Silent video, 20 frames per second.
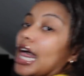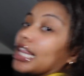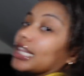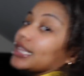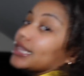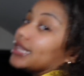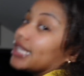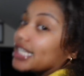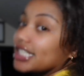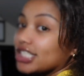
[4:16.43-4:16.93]

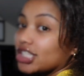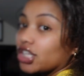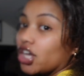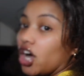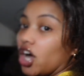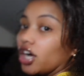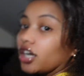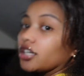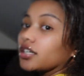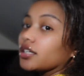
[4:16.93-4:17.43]
this
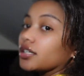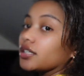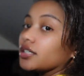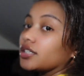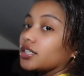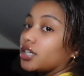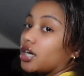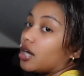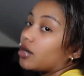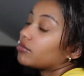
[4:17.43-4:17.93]
long,
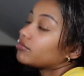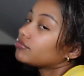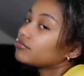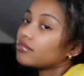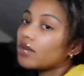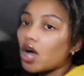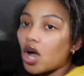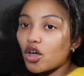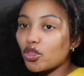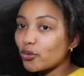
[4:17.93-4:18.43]
you know,
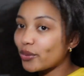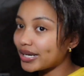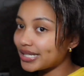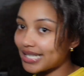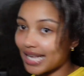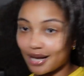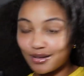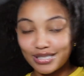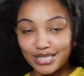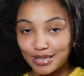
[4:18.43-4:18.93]
all the way
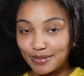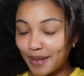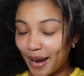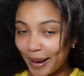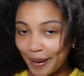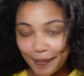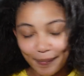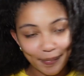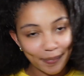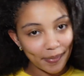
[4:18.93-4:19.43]
down to
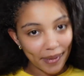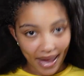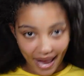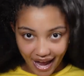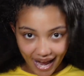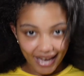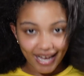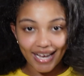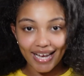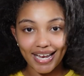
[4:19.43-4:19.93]
my
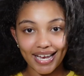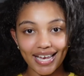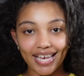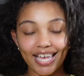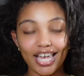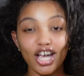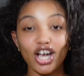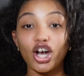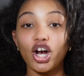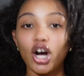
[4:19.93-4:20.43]
back,
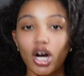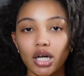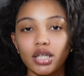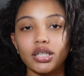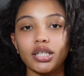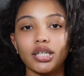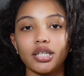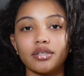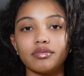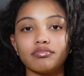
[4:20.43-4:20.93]

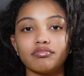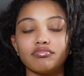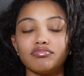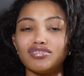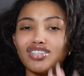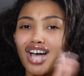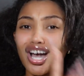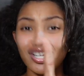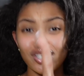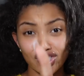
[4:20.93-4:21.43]
curly,
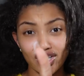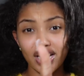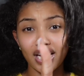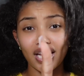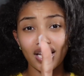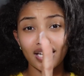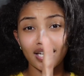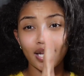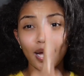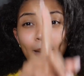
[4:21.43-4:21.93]
not
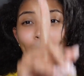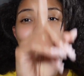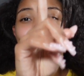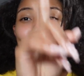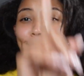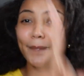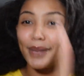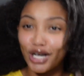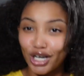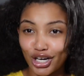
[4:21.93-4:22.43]
straightened
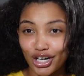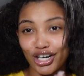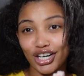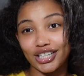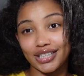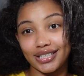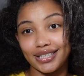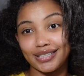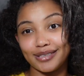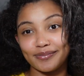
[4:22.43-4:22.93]
but
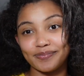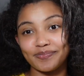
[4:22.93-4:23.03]
curly.